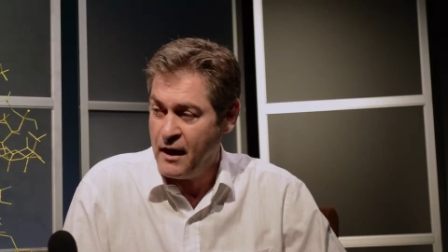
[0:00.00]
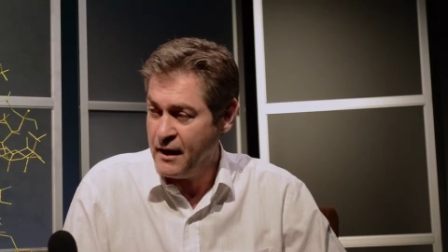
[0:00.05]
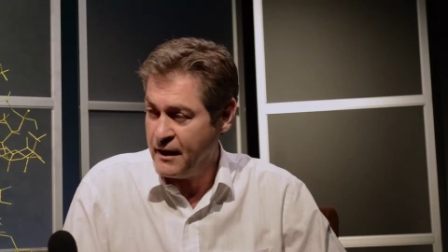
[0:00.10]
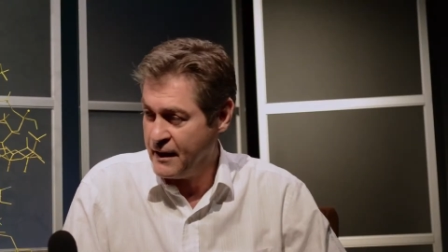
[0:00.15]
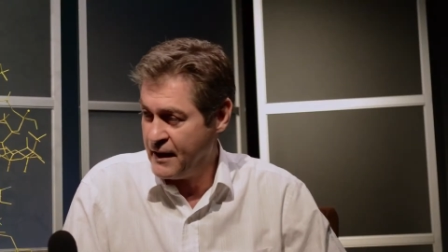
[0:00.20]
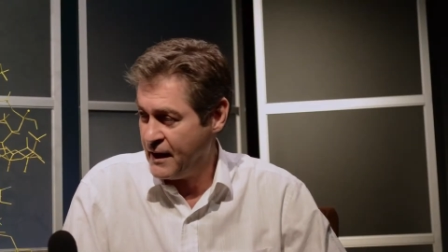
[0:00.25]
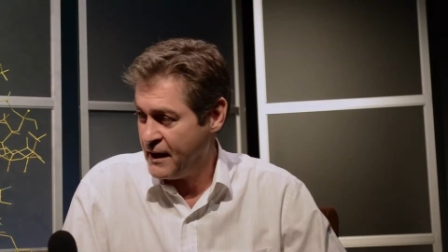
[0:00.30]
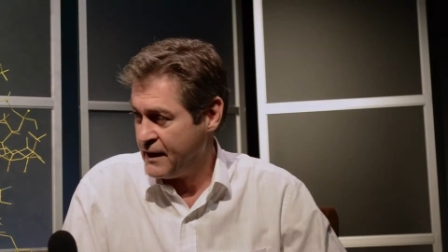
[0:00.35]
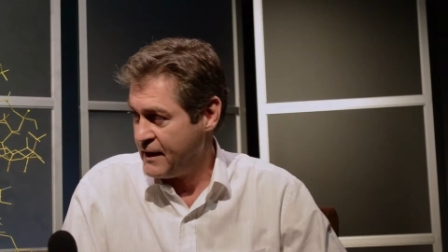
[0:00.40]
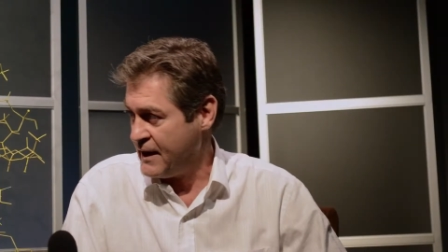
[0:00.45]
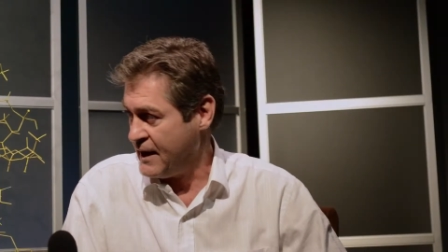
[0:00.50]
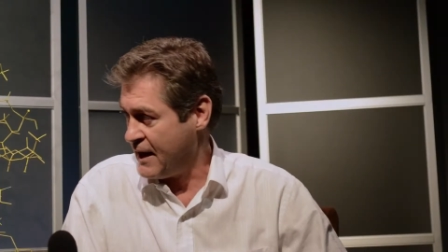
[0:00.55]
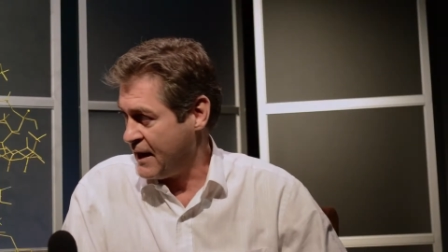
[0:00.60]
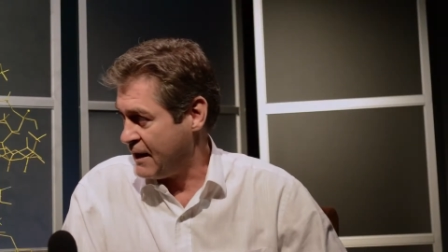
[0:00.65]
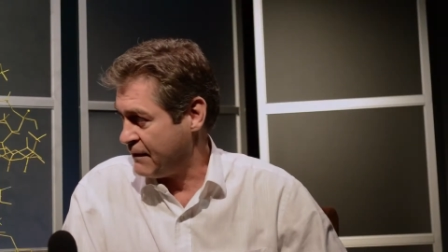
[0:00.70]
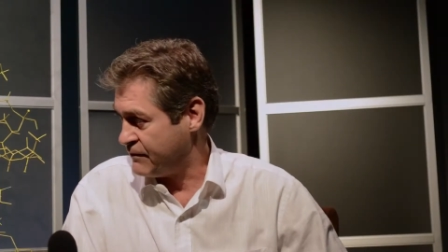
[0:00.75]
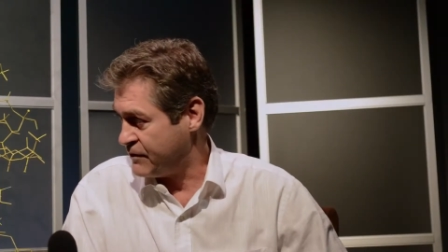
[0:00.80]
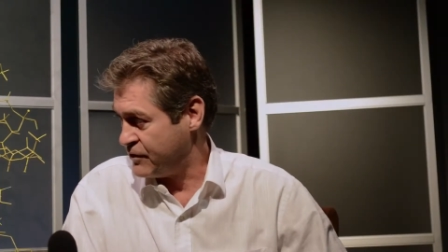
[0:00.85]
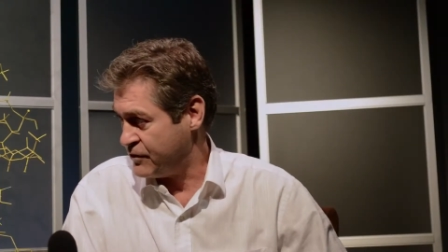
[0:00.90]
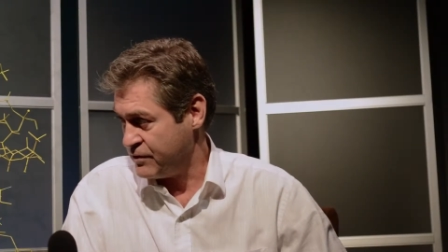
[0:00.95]
Again, they
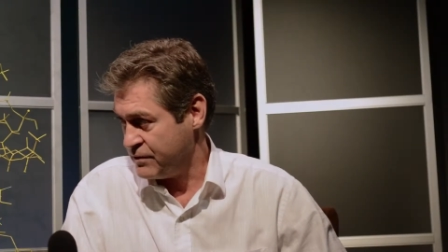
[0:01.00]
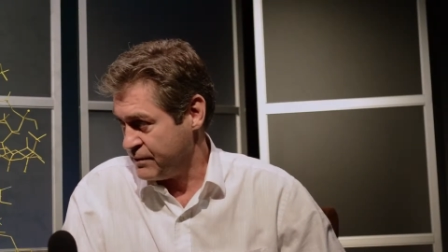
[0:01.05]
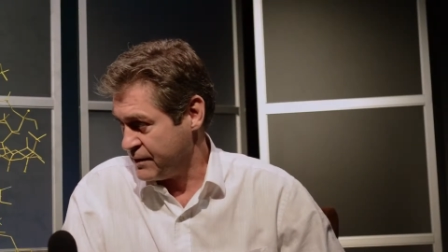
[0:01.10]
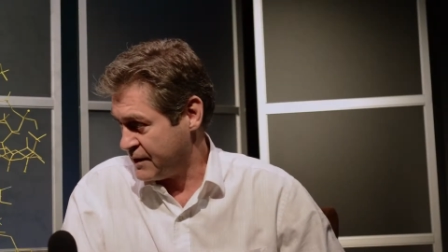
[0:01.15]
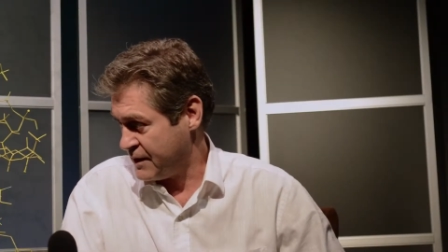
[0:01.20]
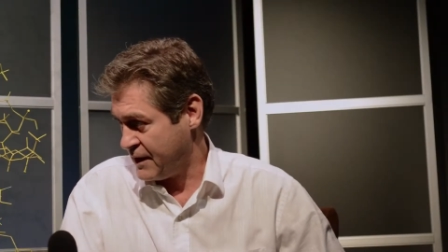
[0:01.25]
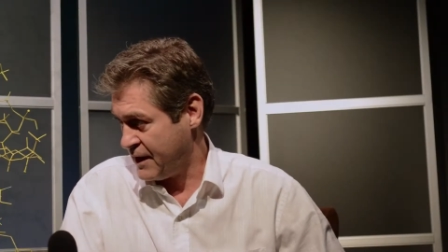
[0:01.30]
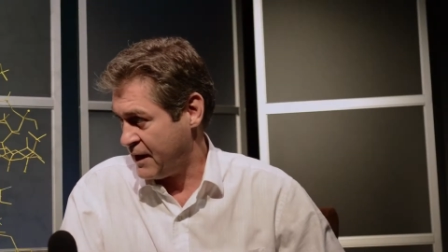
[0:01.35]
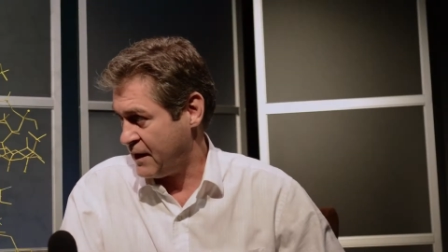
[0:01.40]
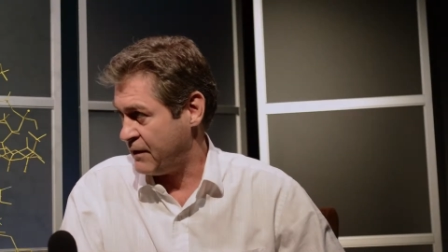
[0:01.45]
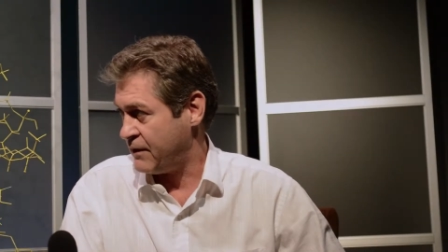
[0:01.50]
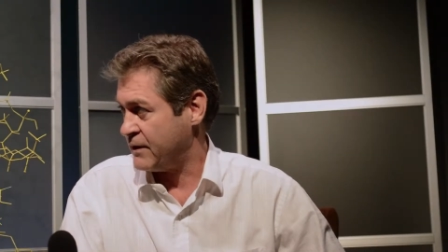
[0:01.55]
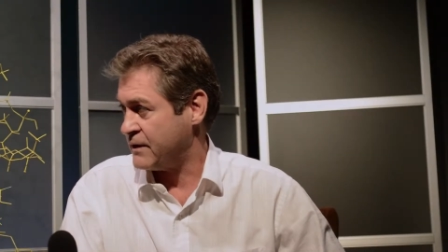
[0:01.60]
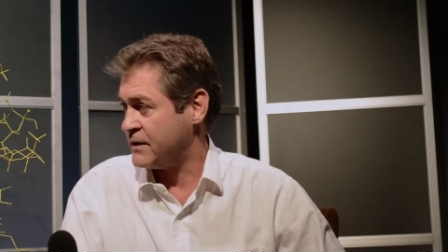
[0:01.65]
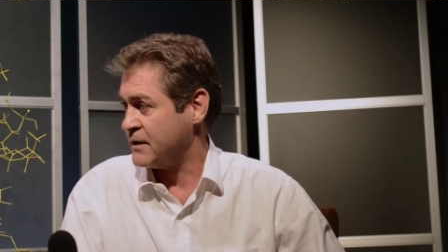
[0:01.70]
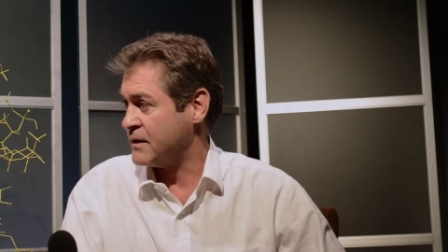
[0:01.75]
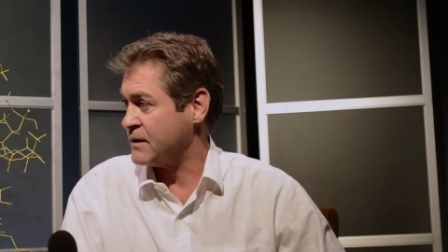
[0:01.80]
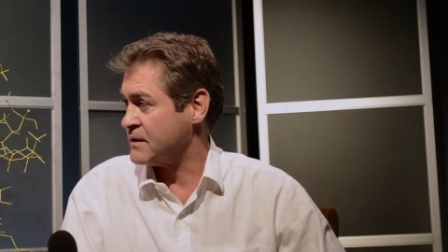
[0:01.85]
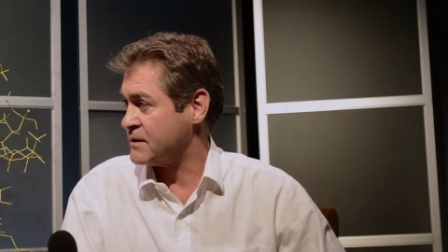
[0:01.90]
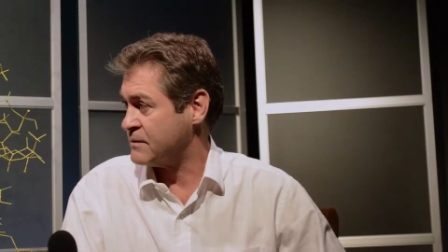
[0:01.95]
have to do with
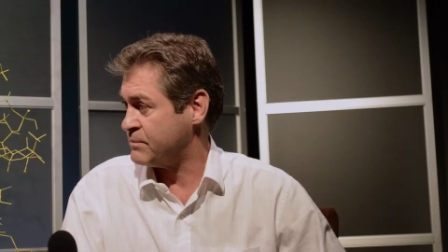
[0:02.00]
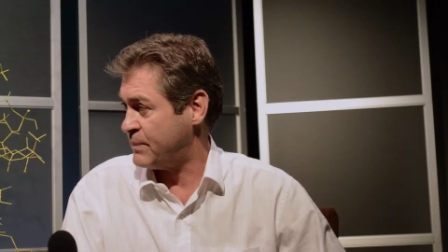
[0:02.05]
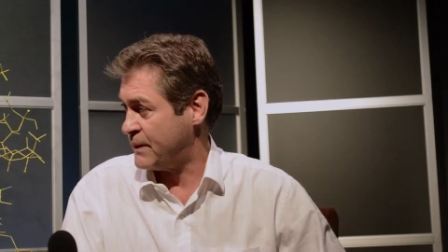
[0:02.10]
inheritance,